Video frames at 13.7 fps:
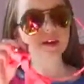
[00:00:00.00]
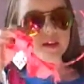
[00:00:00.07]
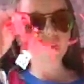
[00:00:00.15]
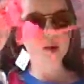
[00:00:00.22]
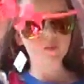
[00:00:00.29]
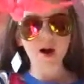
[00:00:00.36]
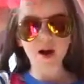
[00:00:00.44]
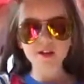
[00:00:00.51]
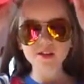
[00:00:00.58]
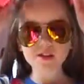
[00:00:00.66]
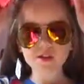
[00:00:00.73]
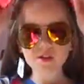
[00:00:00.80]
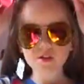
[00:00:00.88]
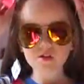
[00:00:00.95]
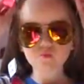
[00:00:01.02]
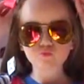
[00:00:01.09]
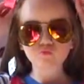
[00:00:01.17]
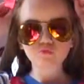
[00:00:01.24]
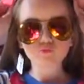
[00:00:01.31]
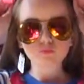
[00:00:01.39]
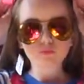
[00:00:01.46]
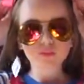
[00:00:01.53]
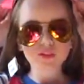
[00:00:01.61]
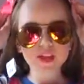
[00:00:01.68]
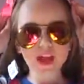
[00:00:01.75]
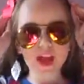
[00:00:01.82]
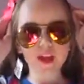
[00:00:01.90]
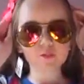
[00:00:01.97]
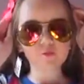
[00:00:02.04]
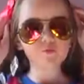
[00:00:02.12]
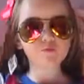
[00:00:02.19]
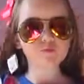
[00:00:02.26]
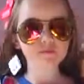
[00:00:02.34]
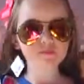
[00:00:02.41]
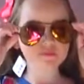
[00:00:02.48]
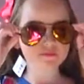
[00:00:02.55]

pink hairband. Put it in.